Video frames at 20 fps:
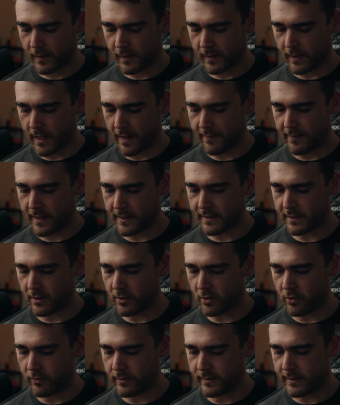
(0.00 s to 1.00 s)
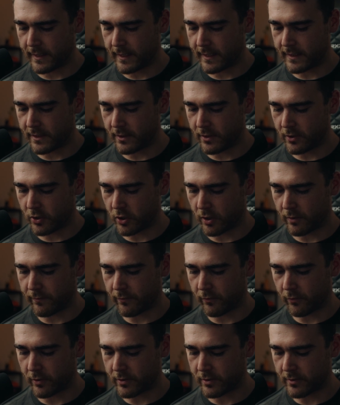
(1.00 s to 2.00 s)
Okay, that is going to do a decent job
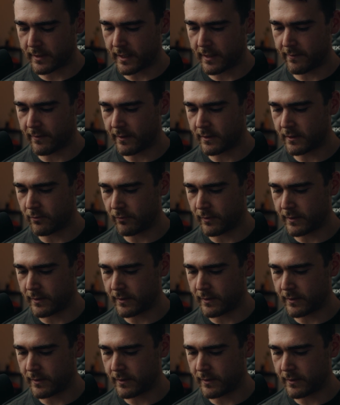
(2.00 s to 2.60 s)
for us on defense.